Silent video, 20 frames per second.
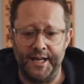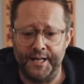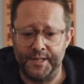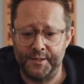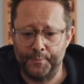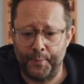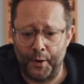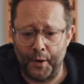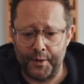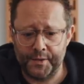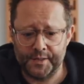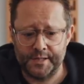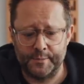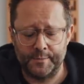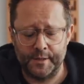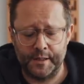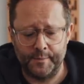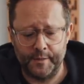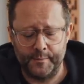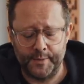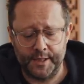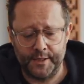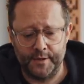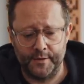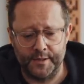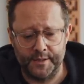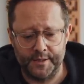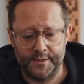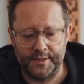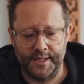And it's possibly
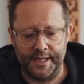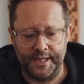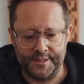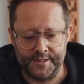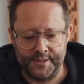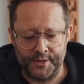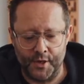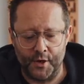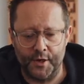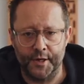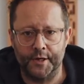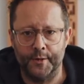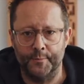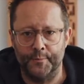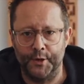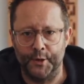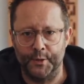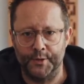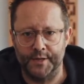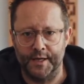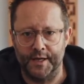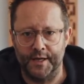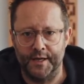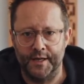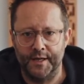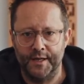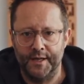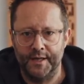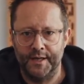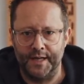because it's not a computer.
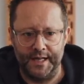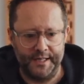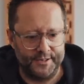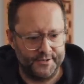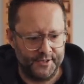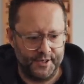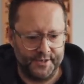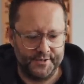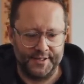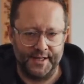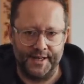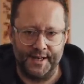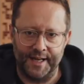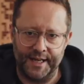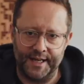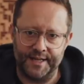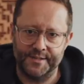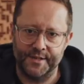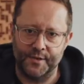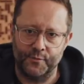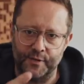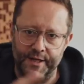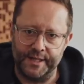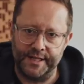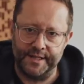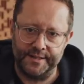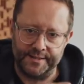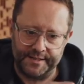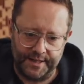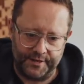It's just a laser
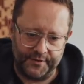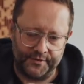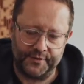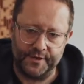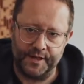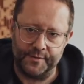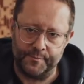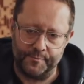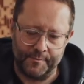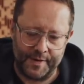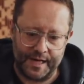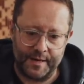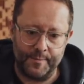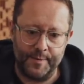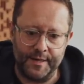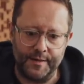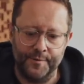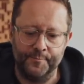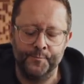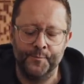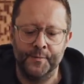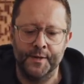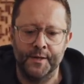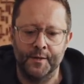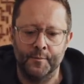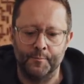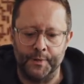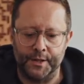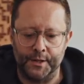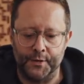reading a disc, and maybe
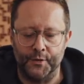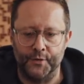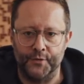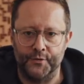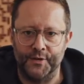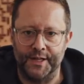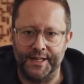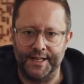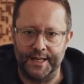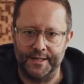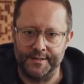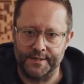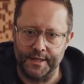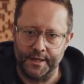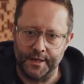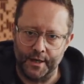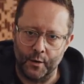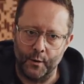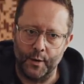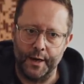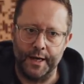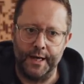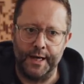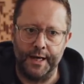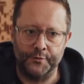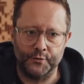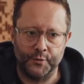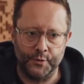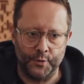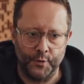because it has a lower
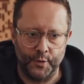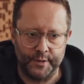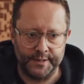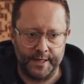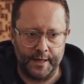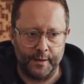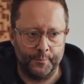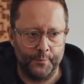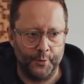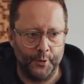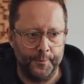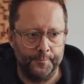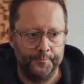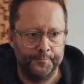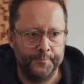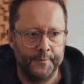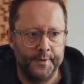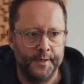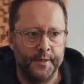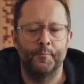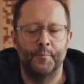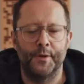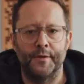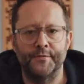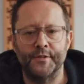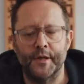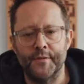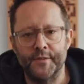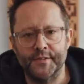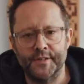electrical noise output. But I've
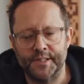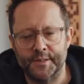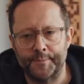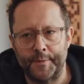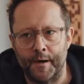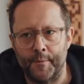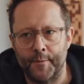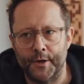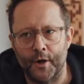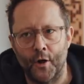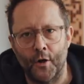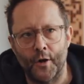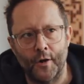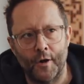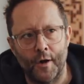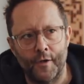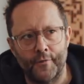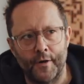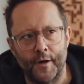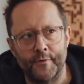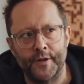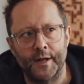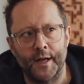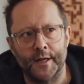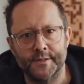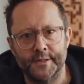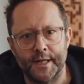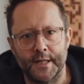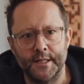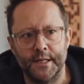done this experiment on and off over the
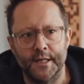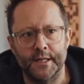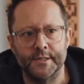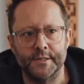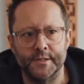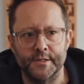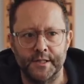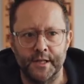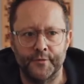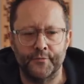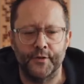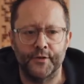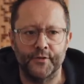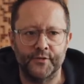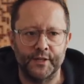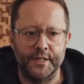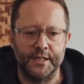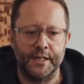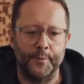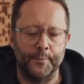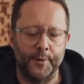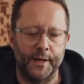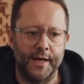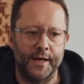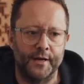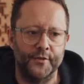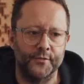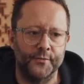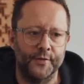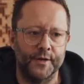last 10 years, different CD
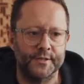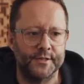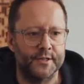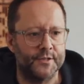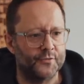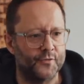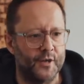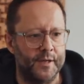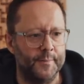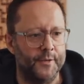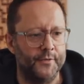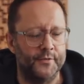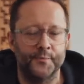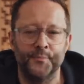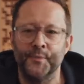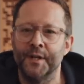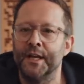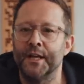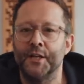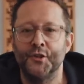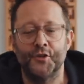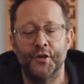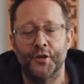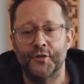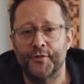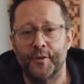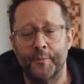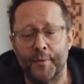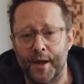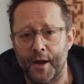players versus streamers,
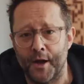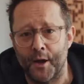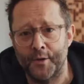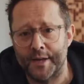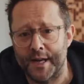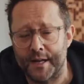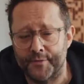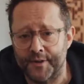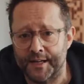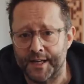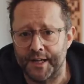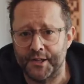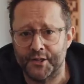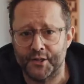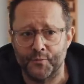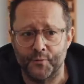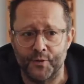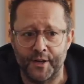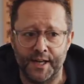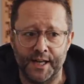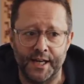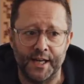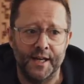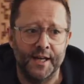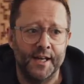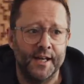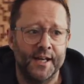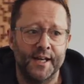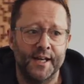just for my own edification, really.